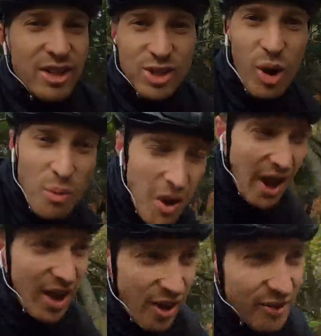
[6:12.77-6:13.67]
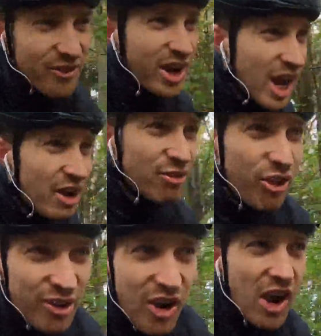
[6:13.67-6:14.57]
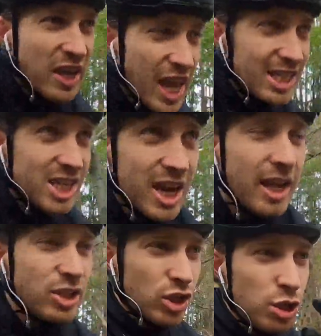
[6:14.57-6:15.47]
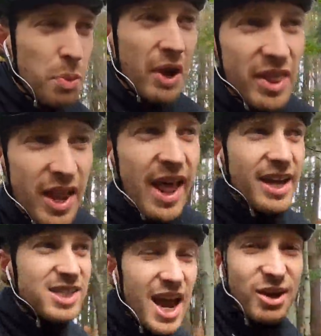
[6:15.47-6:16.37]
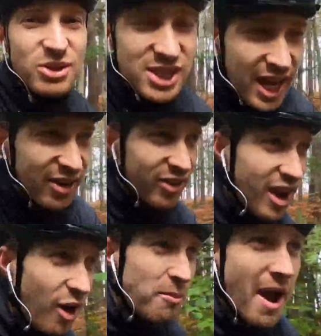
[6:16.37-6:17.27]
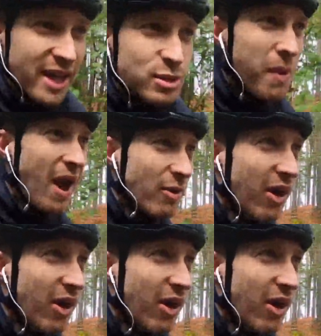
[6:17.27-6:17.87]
So a well-earned recovery ride yesterday, just spinning the legs out, sitting on the old man's back